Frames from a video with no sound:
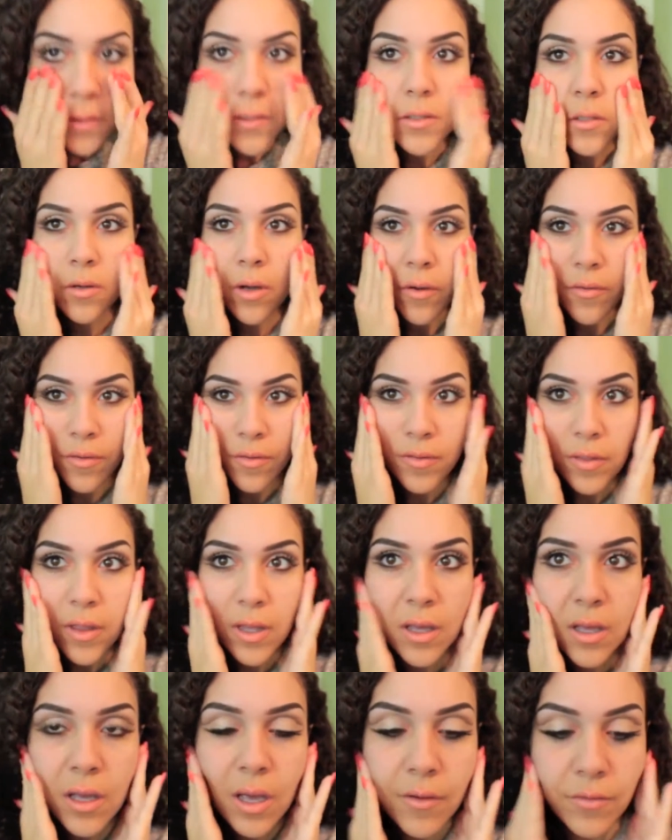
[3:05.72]
So
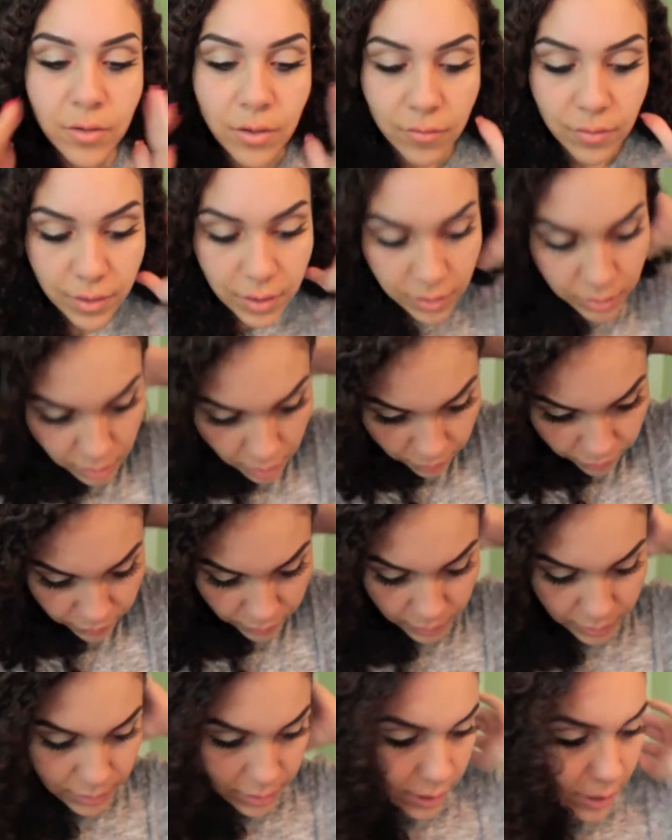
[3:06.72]
after everything's all
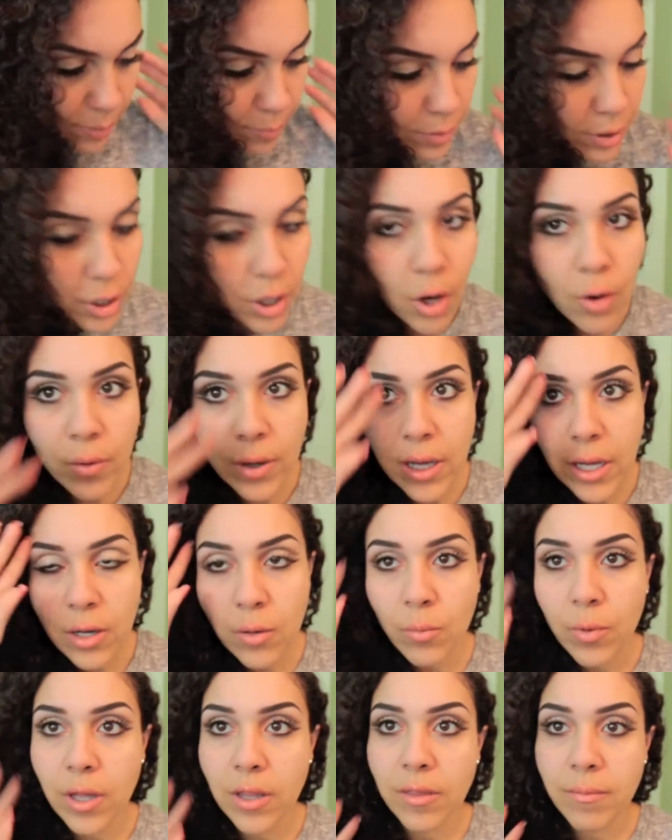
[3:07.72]
filled in, I'm gonna go
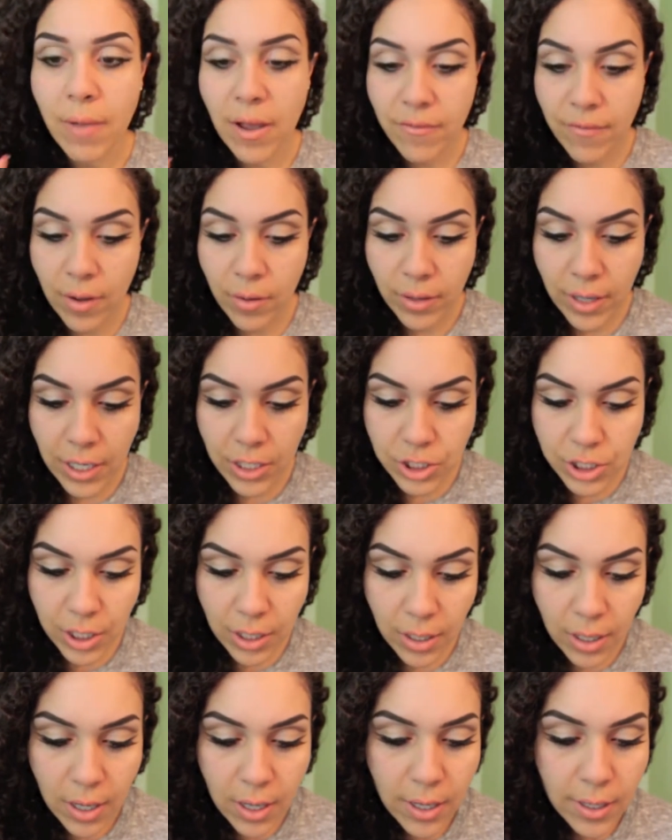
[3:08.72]
in with my
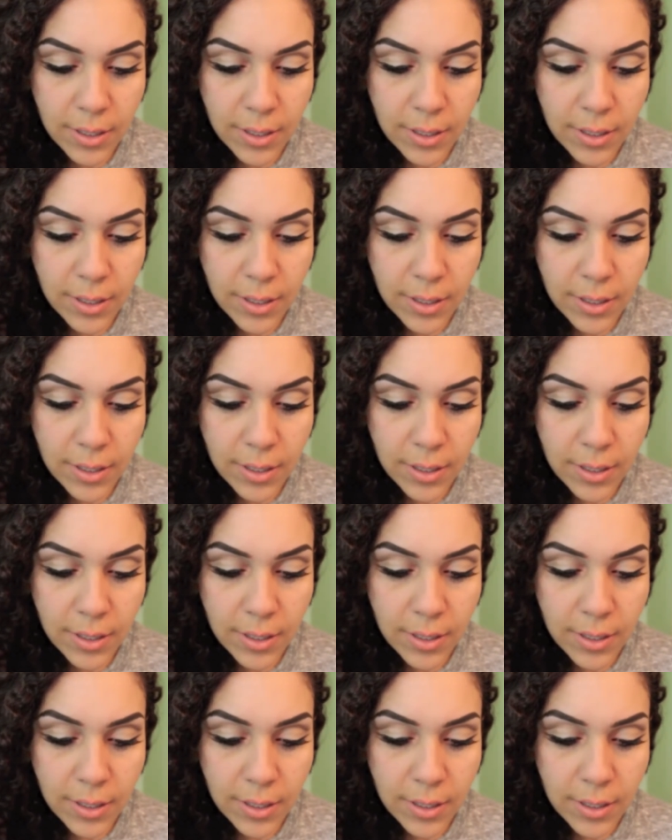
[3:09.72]
foundation.